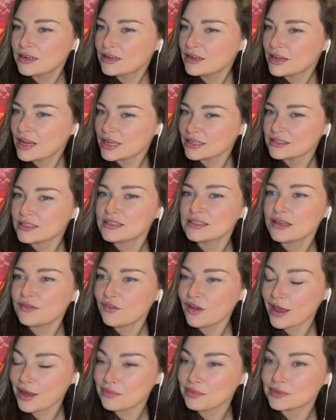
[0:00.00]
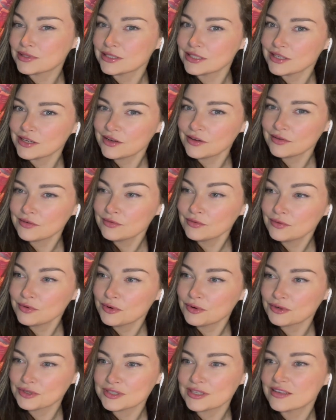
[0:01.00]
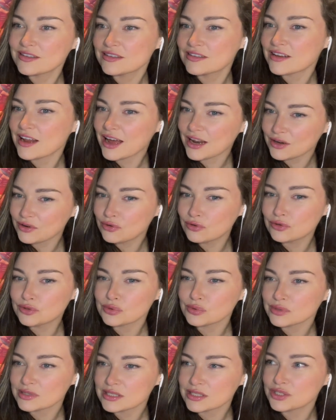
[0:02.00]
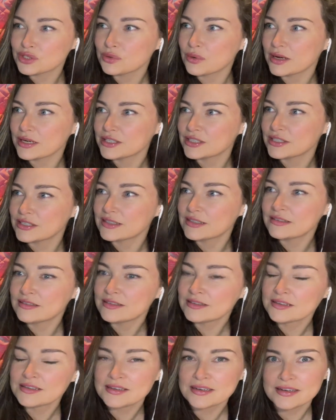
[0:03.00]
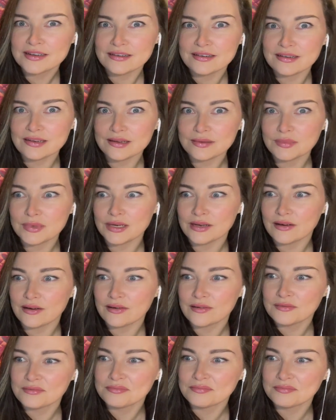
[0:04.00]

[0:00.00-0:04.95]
Has this ever happened to you? Or is this an unusual situation? Let me know.